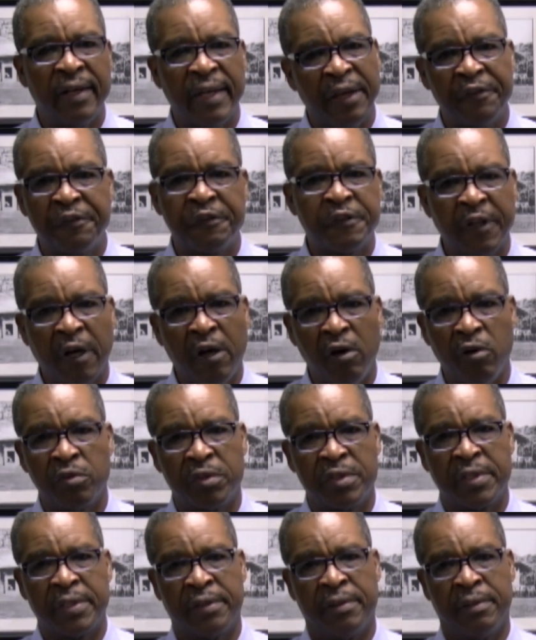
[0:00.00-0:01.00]
left
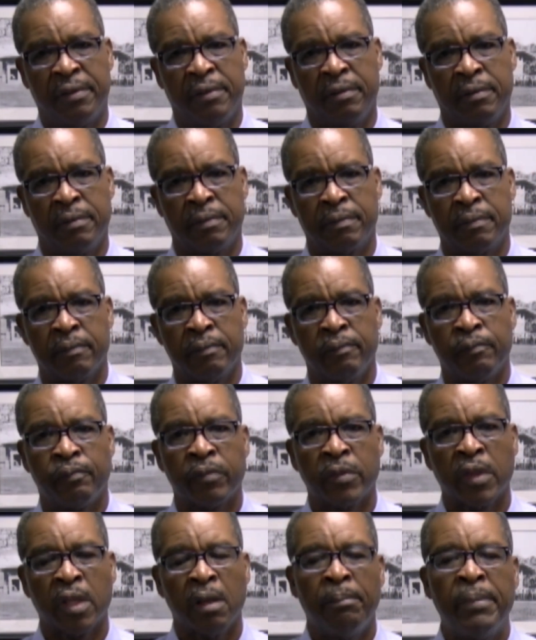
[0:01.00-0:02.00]
out
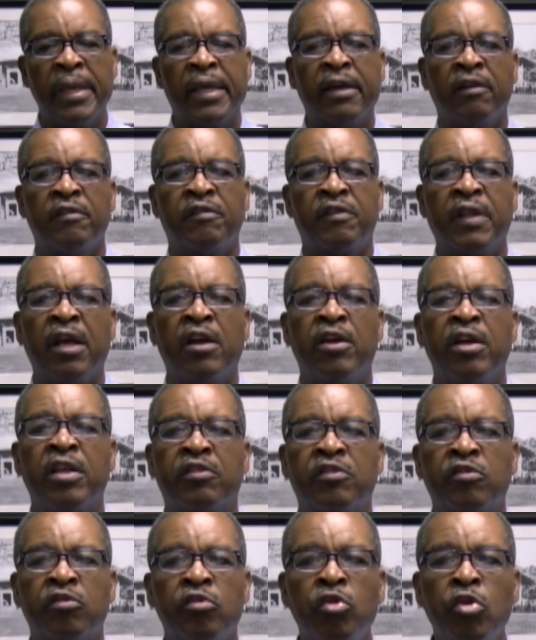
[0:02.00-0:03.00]
because there
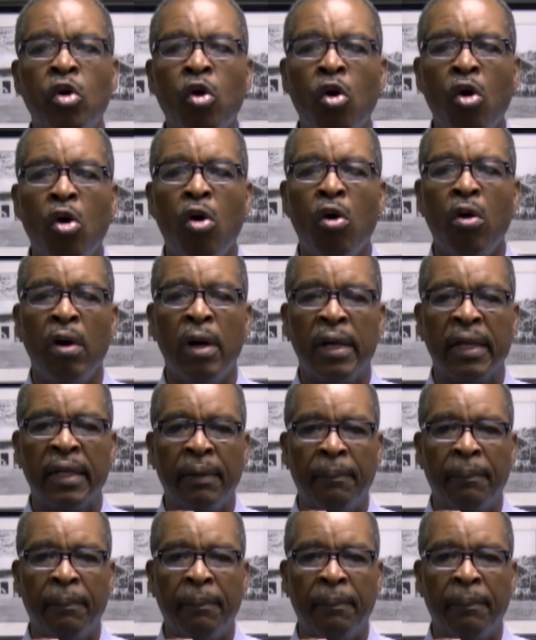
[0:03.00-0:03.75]
is no